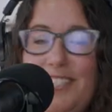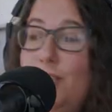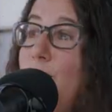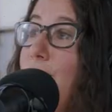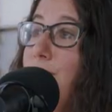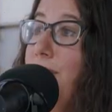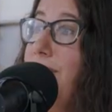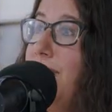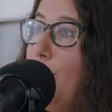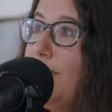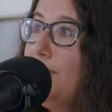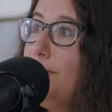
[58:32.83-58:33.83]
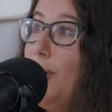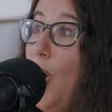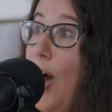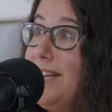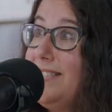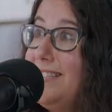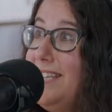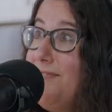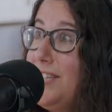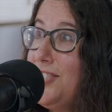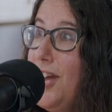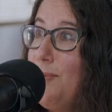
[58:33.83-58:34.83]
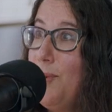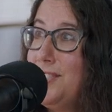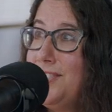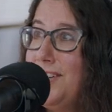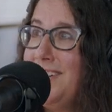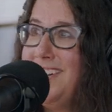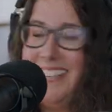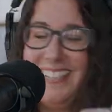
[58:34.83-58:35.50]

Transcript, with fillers: You don't. You don't have any questions about honesty? If that I, Sean well, so